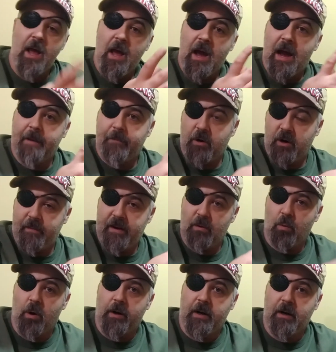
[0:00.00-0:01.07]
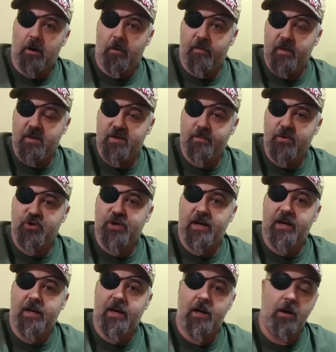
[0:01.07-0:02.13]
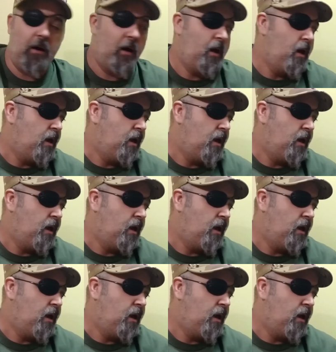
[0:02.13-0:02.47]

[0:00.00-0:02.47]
I'm going to be running on this machine here.